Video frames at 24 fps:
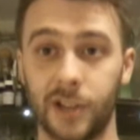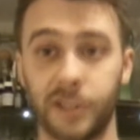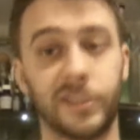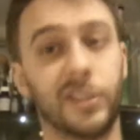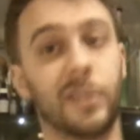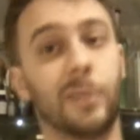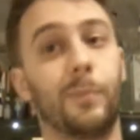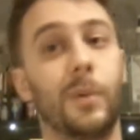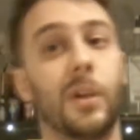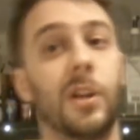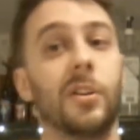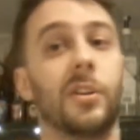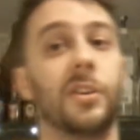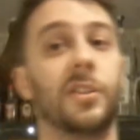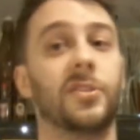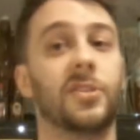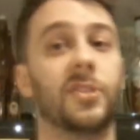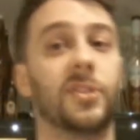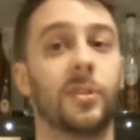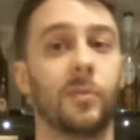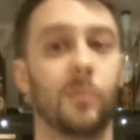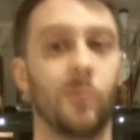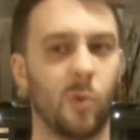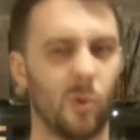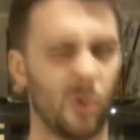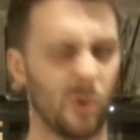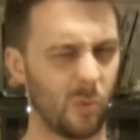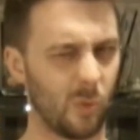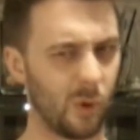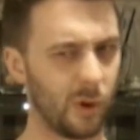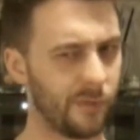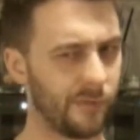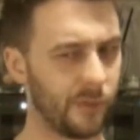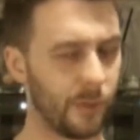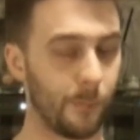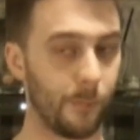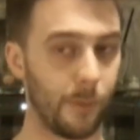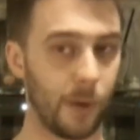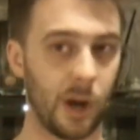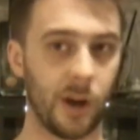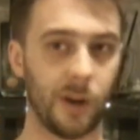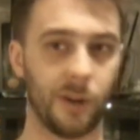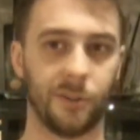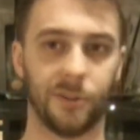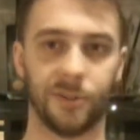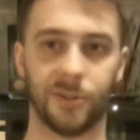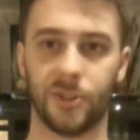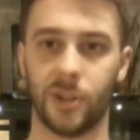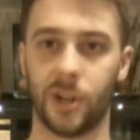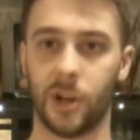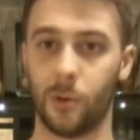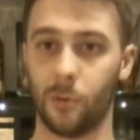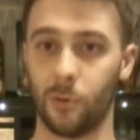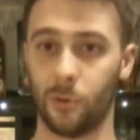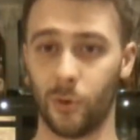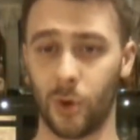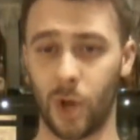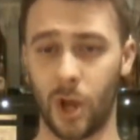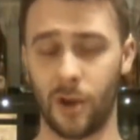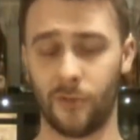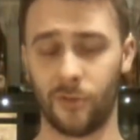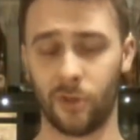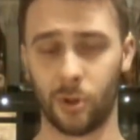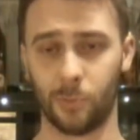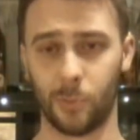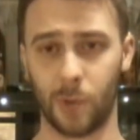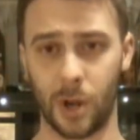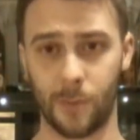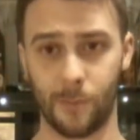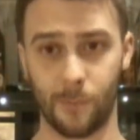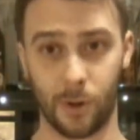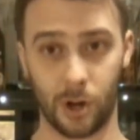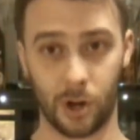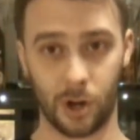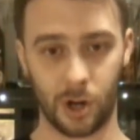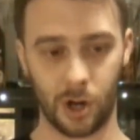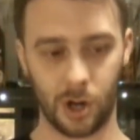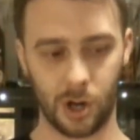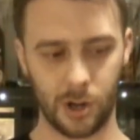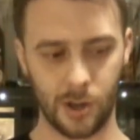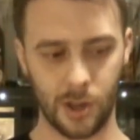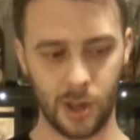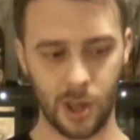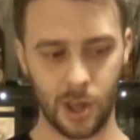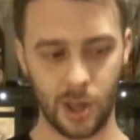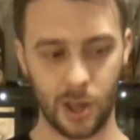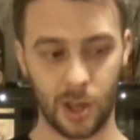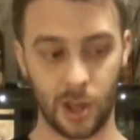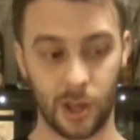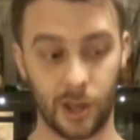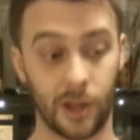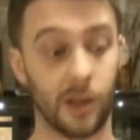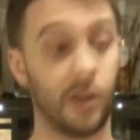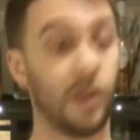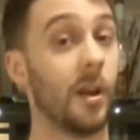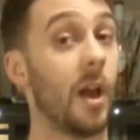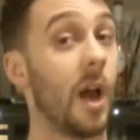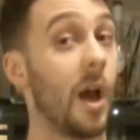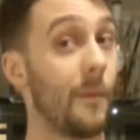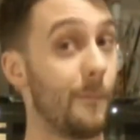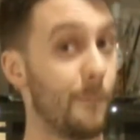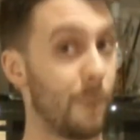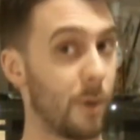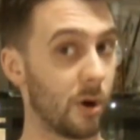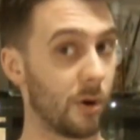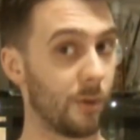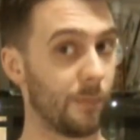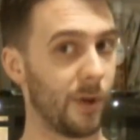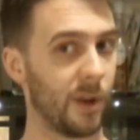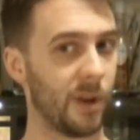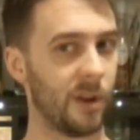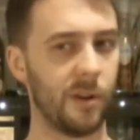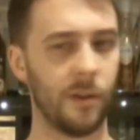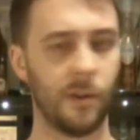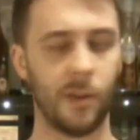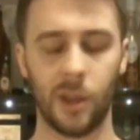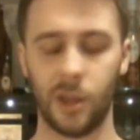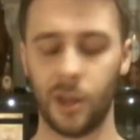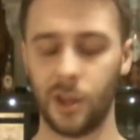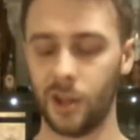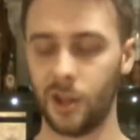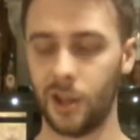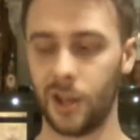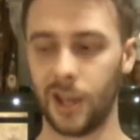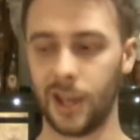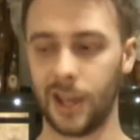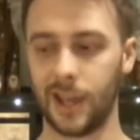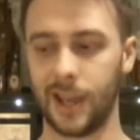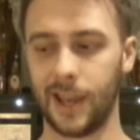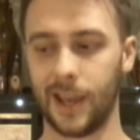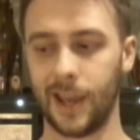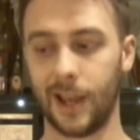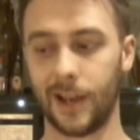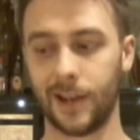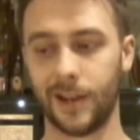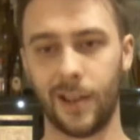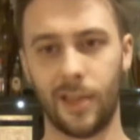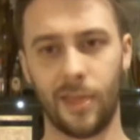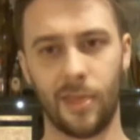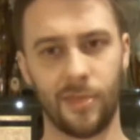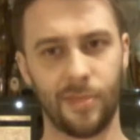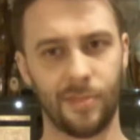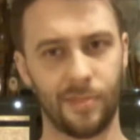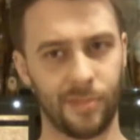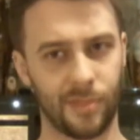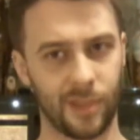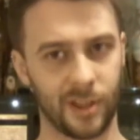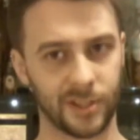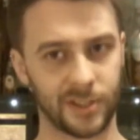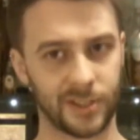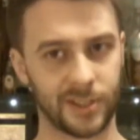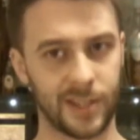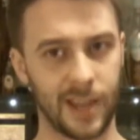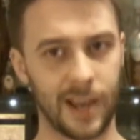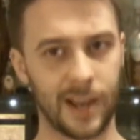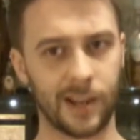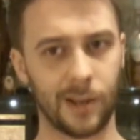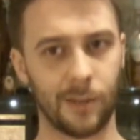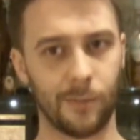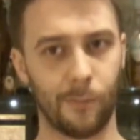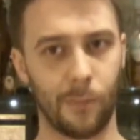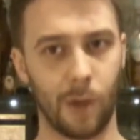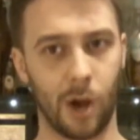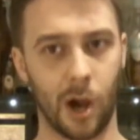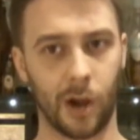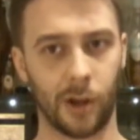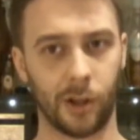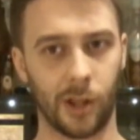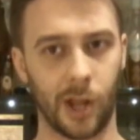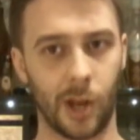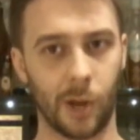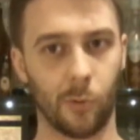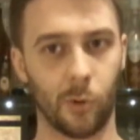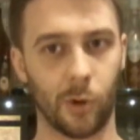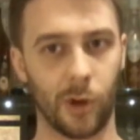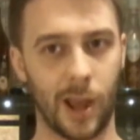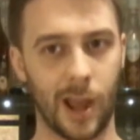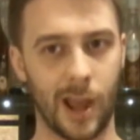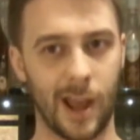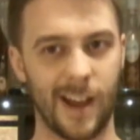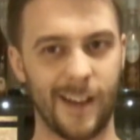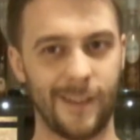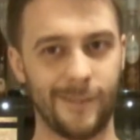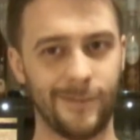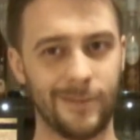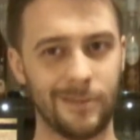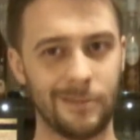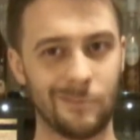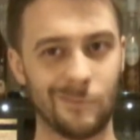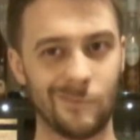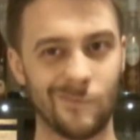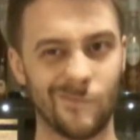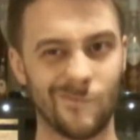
spirits, or one of the bottles that I would have on my bar, a bourbon. And the second bottle I would have,